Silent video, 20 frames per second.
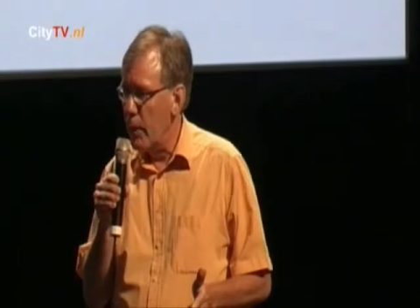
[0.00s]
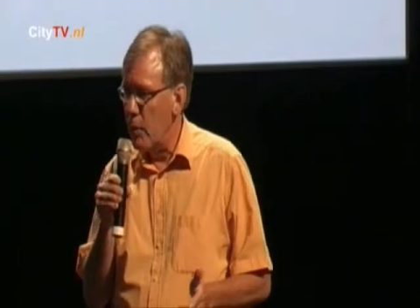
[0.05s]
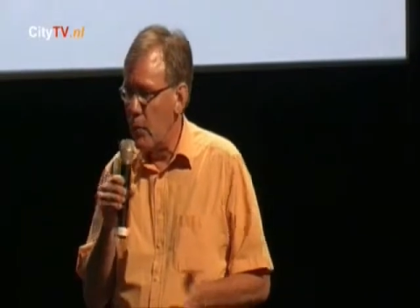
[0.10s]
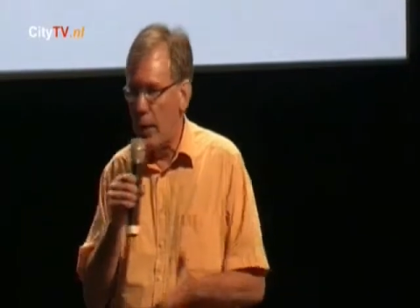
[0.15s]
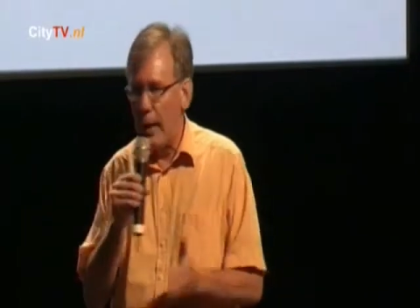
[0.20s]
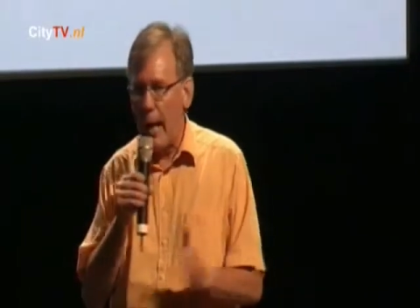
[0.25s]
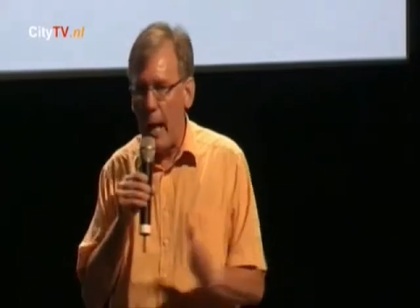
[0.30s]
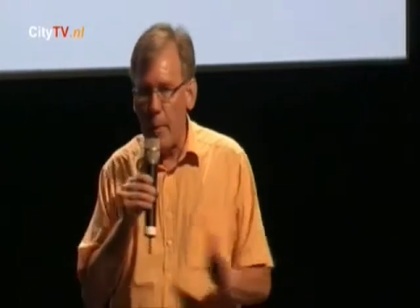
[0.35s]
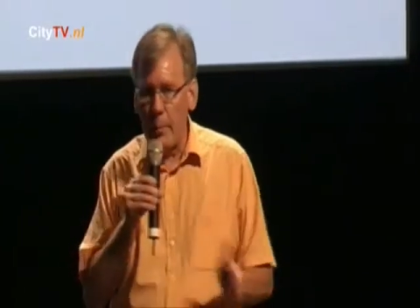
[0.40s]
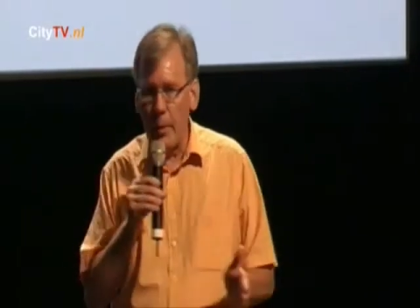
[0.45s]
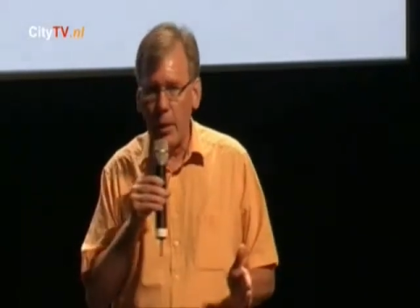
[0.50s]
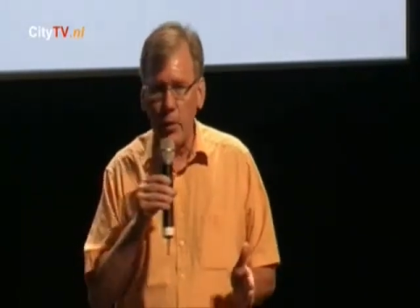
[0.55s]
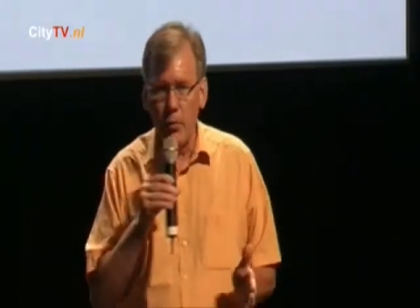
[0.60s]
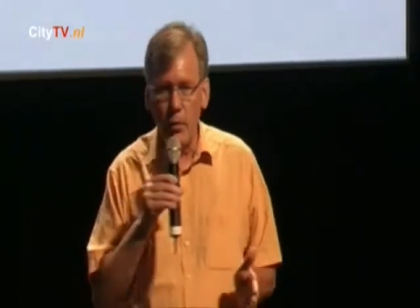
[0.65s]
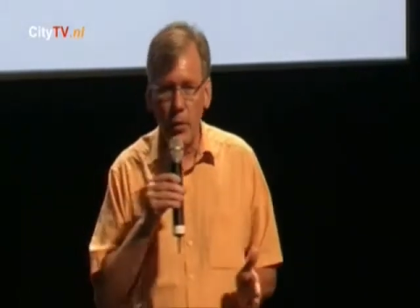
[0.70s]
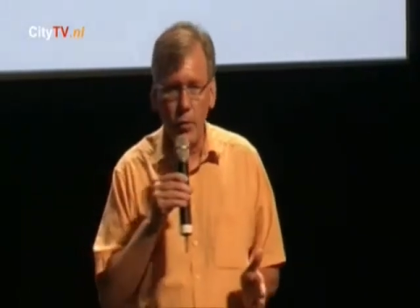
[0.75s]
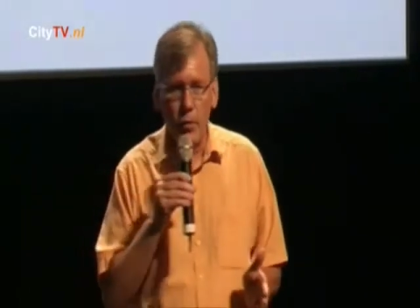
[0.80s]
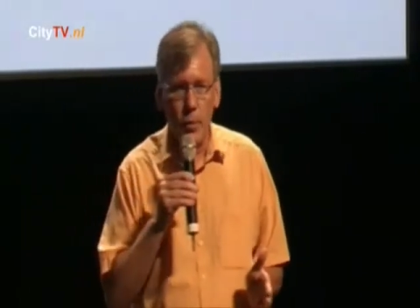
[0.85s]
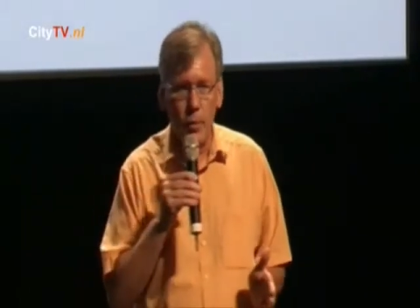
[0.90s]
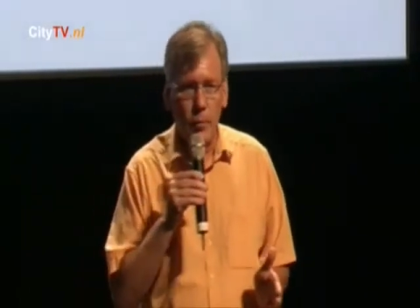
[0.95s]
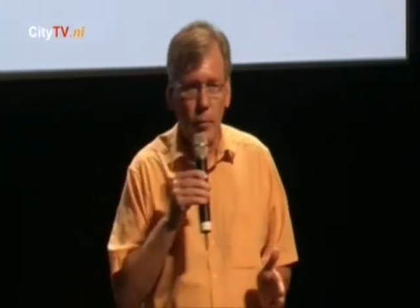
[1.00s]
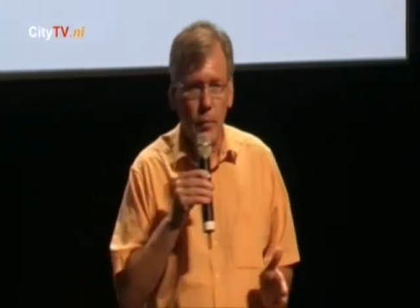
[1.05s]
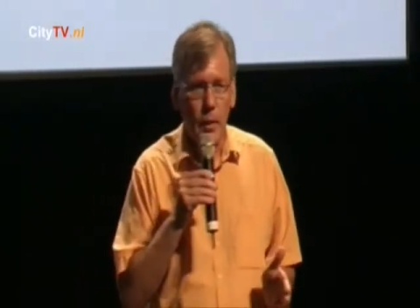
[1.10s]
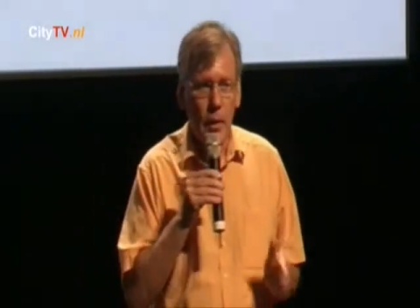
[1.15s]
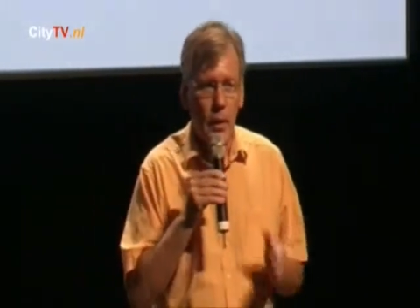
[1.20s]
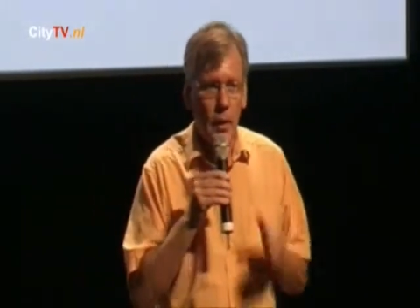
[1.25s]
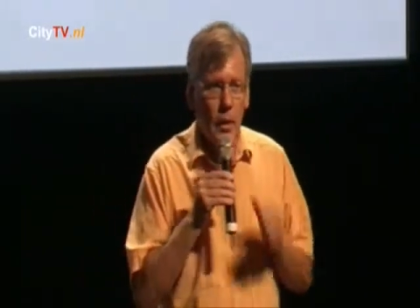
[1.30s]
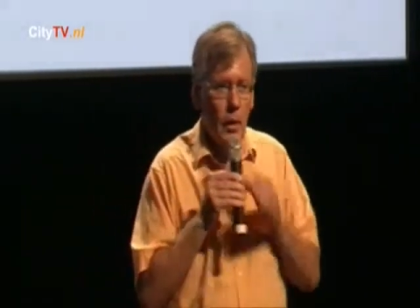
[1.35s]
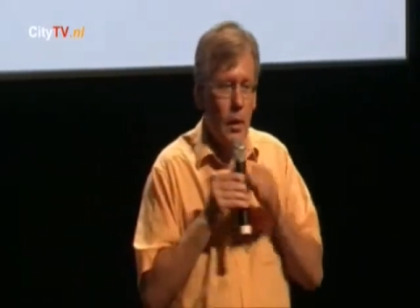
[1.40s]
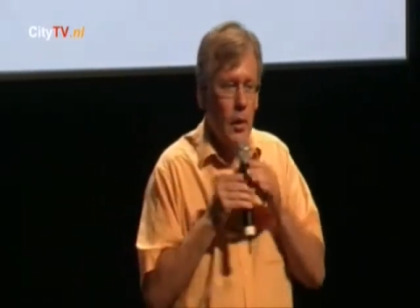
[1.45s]
It's a gambling system.
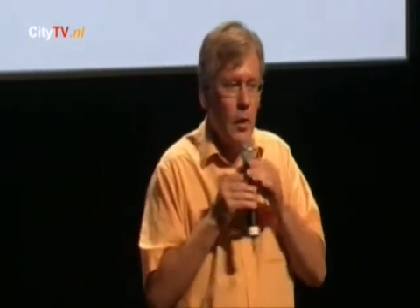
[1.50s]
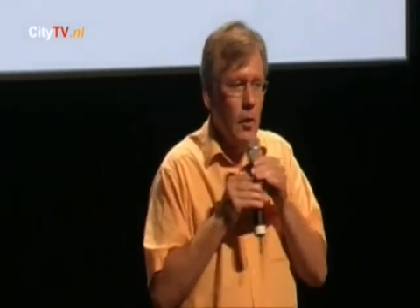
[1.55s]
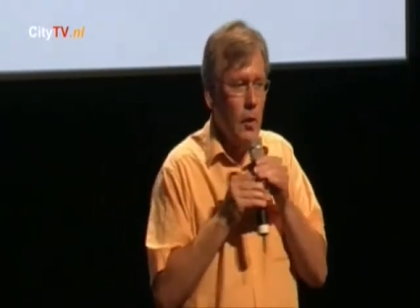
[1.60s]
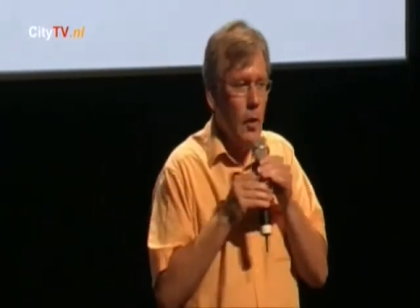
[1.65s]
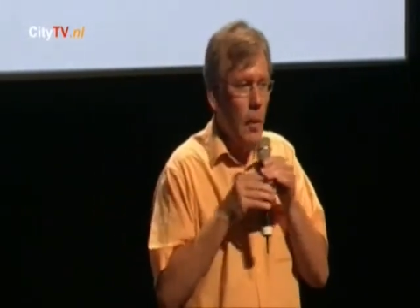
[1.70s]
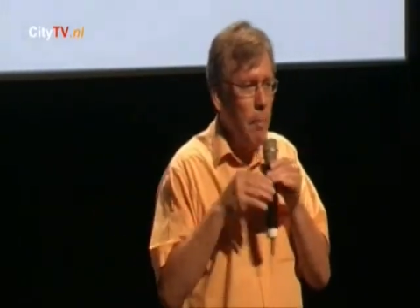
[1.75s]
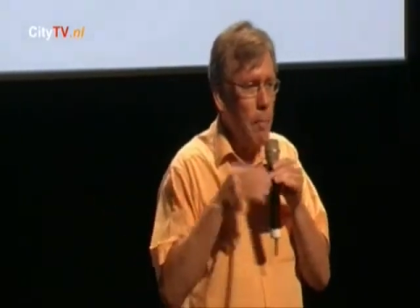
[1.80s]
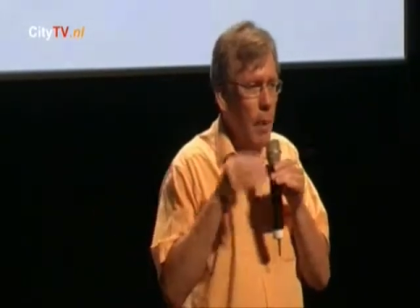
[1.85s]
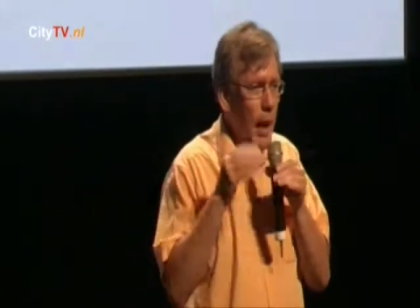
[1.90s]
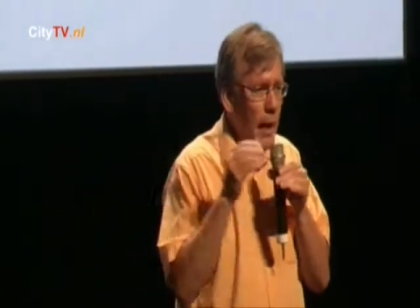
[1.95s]
The